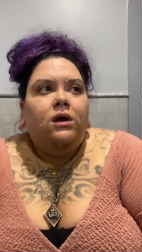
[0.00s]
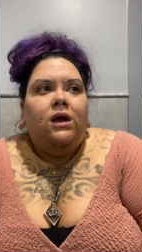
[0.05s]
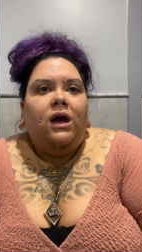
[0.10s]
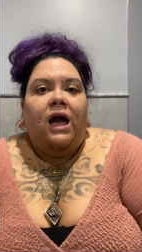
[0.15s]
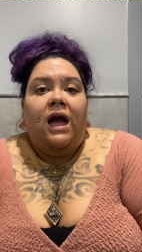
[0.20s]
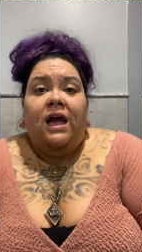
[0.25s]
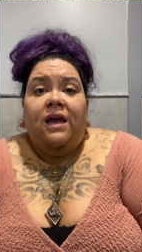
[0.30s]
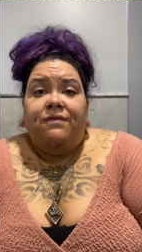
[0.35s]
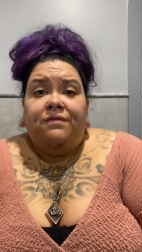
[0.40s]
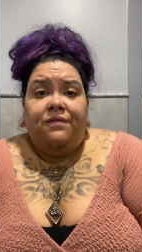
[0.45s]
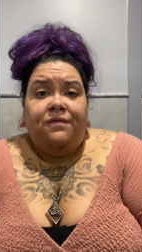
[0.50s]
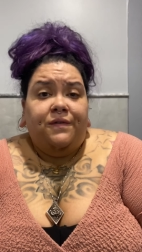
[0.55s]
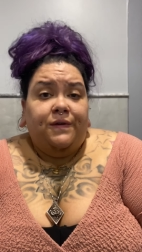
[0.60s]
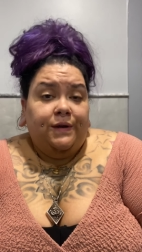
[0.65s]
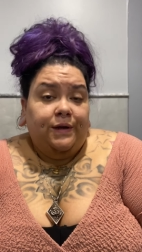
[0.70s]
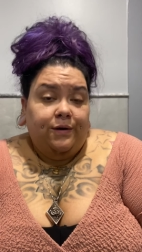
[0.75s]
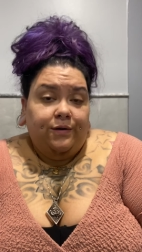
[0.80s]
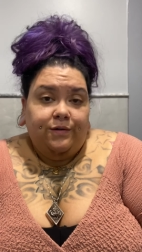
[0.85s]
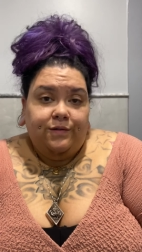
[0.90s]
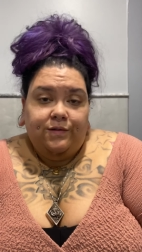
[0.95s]
I have it for
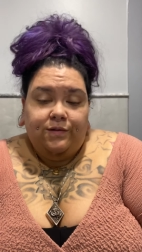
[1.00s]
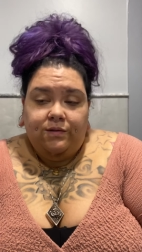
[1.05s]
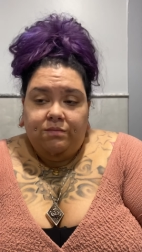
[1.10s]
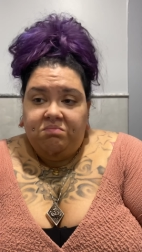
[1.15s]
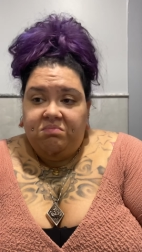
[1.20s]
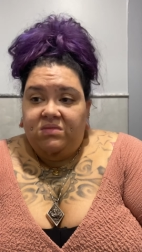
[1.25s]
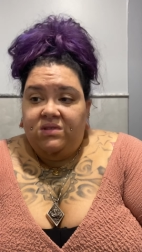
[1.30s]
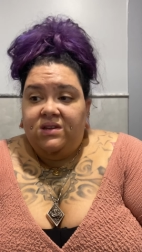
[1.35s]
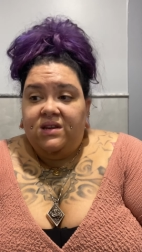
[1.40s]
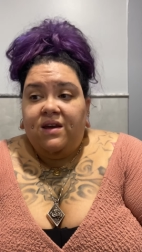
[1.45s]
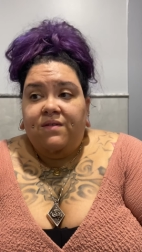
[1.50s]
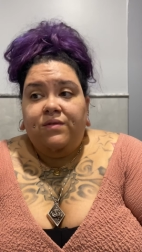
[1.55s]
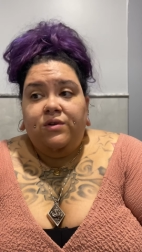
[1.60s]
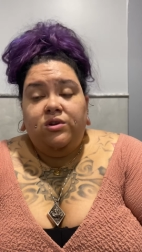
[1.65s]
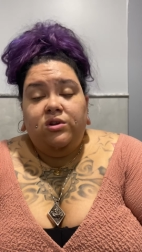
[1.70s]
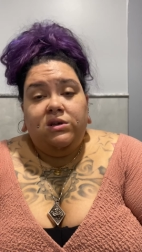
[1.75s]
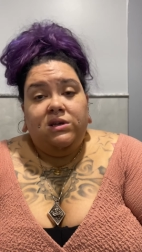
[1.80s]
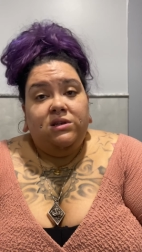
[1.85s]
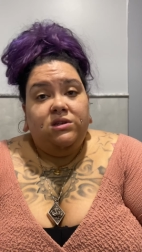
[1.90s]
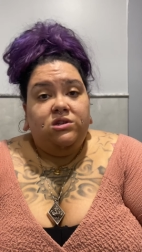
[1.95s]
years. Never
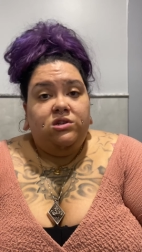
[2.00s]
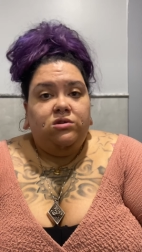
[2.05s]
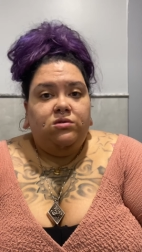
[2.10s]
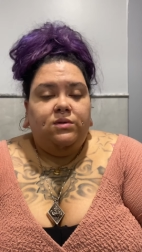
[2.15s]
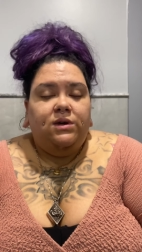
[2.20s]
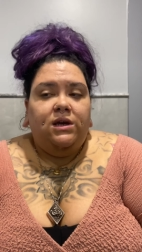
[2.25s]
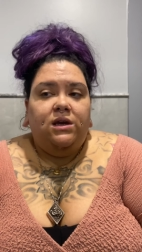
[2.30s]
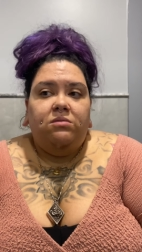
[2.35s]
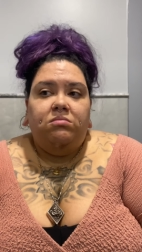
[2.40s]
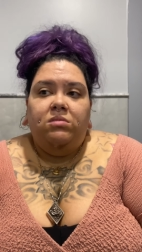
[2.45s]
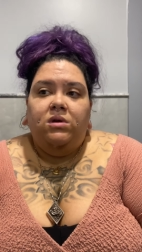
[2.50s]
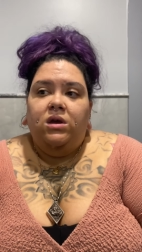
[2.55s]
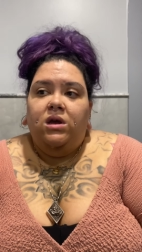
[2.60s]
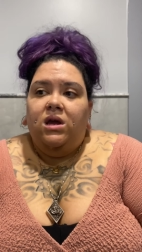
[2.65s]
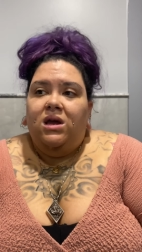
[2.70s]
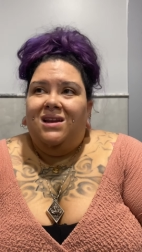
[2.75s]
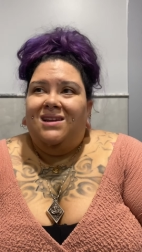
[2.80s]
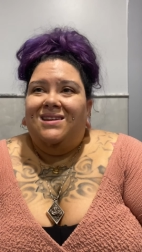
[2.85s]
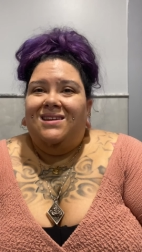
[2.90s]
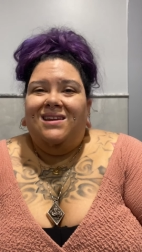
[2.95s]
look into it.
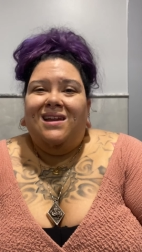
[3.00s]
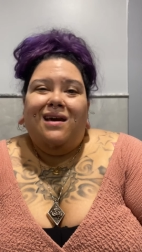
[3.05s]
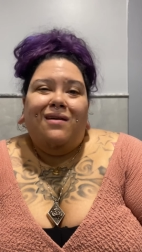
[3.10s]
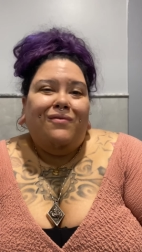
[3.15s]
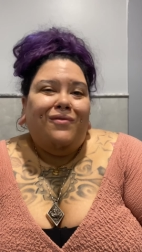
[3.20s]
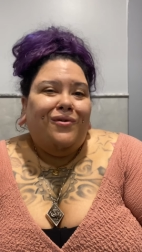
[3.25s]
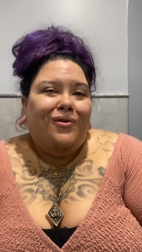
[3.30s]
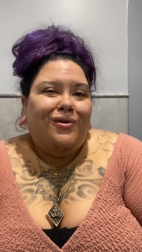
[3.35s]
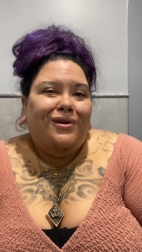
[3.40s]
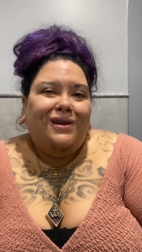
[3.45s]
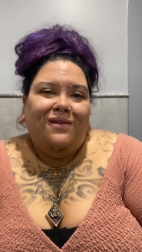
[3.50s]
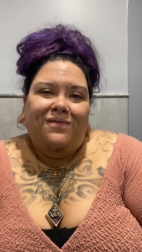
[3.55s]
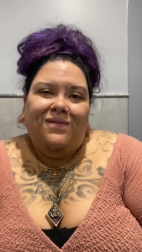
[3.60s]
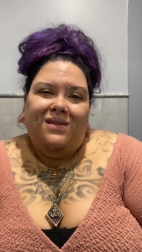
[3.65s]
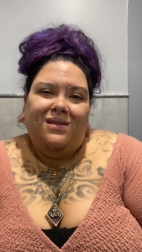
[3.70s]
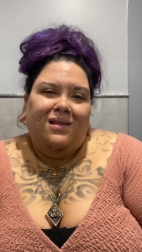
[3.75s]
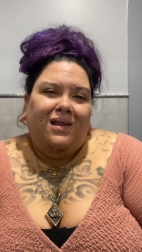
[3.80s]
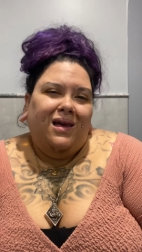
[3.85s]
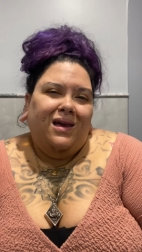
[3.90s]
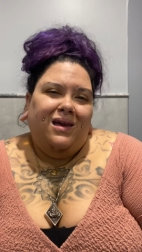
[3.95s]
Never
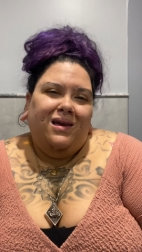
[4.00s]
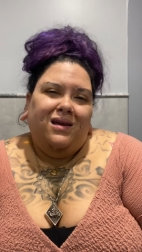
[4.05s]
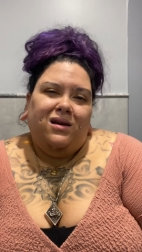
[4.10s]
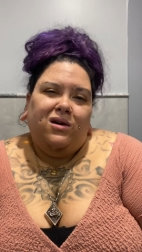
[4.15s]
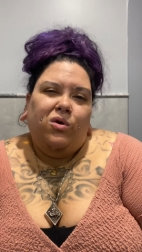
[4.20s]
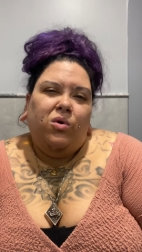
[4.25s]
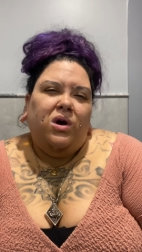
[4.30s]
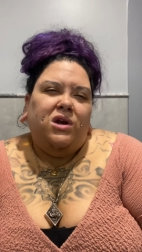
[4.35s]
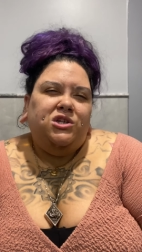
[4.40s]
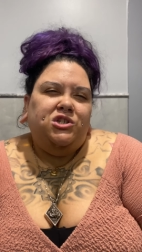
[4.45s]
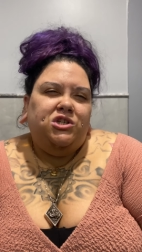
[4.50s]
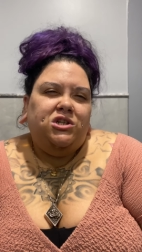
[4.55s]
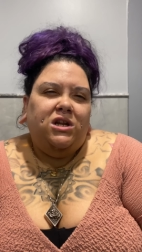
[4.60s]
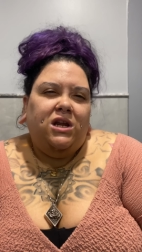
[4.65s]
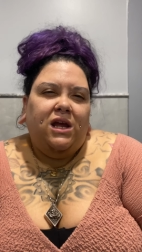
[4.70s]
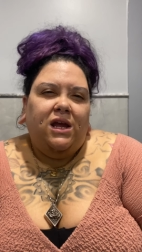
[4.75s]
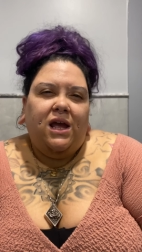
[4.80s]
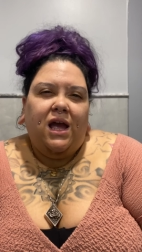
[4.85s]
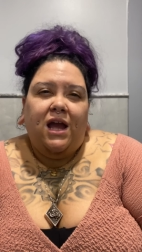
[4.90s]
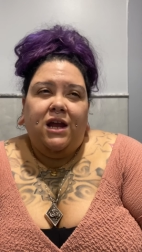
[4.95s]
even like question
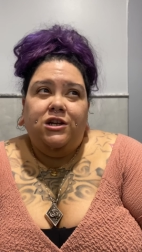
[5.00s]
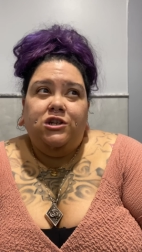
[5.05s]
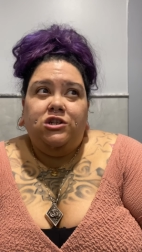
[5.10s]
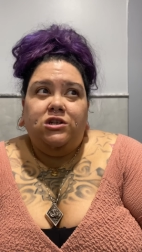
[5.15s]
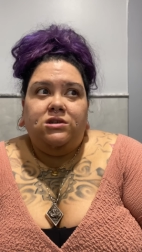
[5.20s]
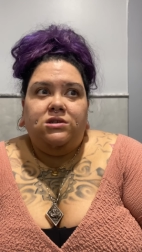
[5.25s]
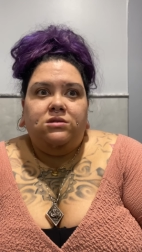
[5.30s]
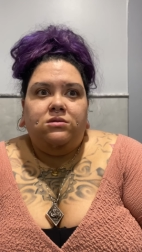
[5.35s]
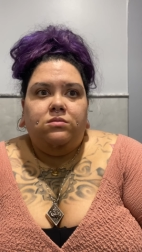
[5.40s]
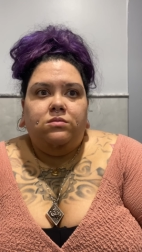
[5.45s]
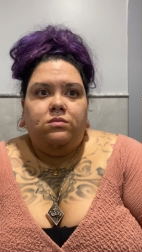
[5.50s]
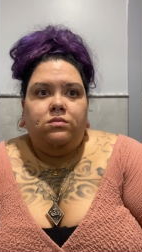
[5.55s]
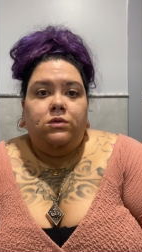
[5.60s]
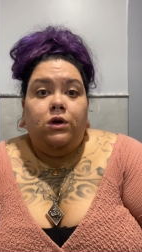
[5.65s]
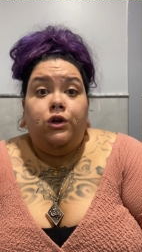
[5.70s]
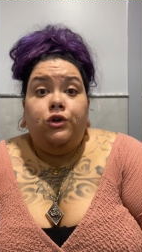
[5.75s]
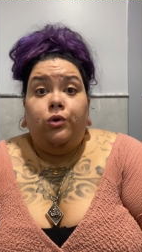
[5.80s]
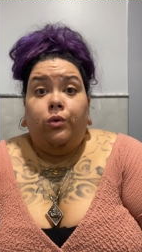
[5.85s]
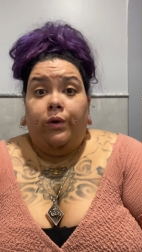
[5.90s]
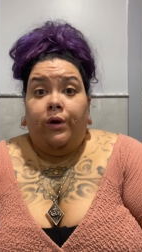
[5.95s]
it. I just
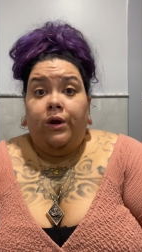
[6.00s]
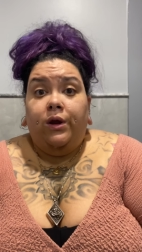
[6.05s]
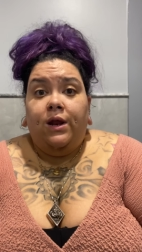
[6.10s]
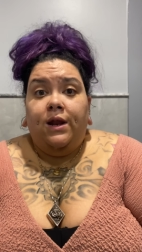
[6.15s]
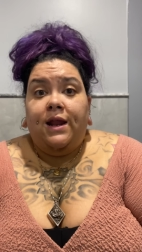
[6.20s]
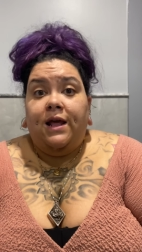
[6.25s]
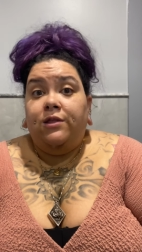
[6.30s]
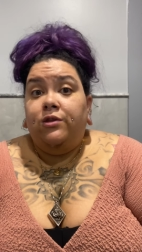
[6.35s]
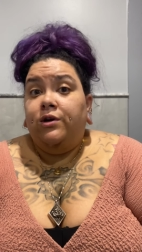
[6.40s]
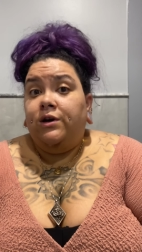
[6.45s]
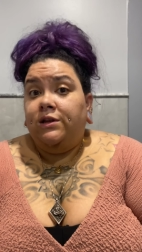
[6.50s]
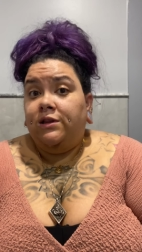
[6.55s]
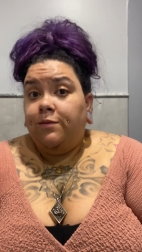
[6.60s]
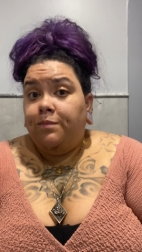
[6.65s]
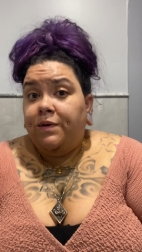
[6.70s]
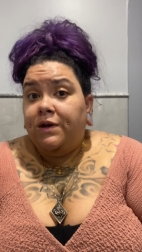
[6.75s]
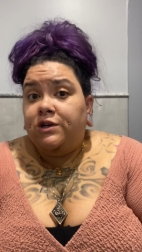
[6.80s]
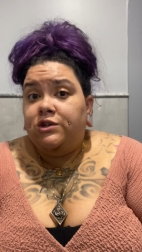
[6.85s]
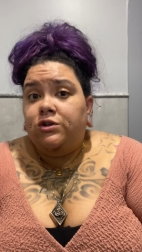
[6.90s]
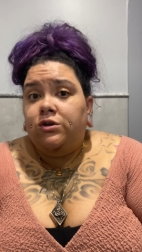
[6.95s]
adore it. And I look at the
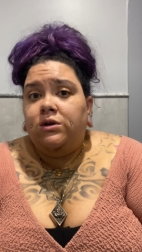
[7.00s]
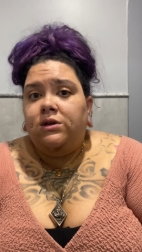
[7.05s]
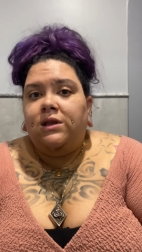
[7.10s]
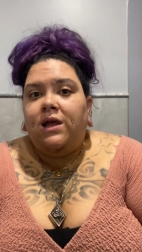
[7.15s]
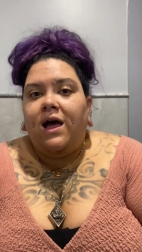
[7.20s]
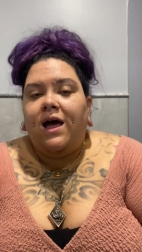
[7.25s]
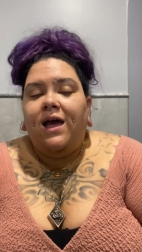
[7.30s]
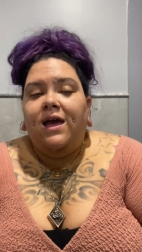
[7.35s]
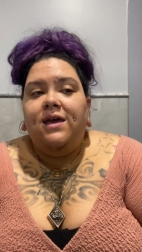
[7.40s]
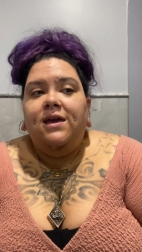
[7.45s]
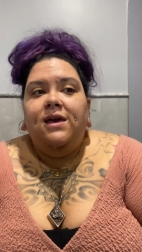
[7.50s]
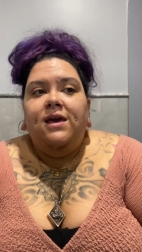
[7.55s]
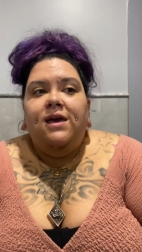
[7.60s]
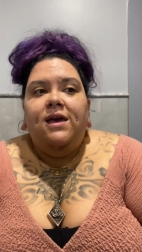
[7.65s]
picture a lot.